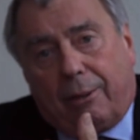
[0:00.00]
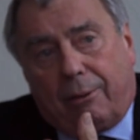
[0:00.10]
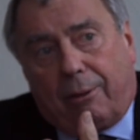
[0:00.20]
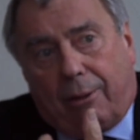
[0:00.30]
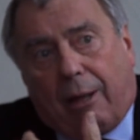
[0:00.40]

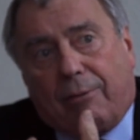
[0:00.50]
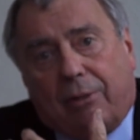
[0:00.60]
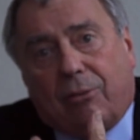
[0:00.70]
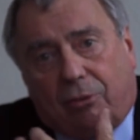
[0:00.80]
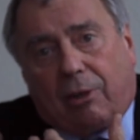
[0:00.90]

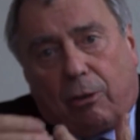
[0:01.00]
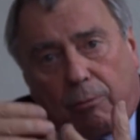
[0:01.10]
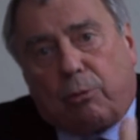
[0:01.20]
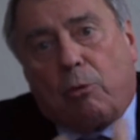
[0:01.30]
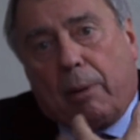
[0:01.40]
having this kind
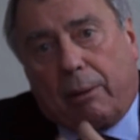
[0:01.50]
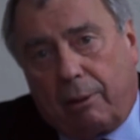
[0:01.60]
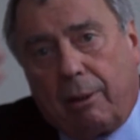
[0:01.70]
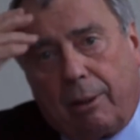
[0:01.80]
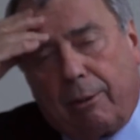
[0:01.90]
of
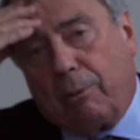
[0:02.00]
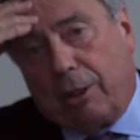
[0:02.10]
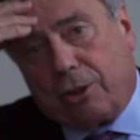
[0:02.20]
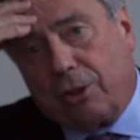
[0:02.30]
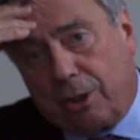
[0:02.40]
human
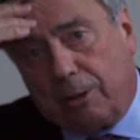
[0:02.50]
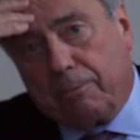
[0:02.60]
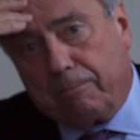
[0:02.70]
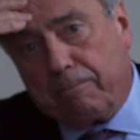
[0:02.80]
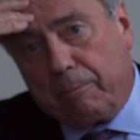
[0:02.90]
relationship.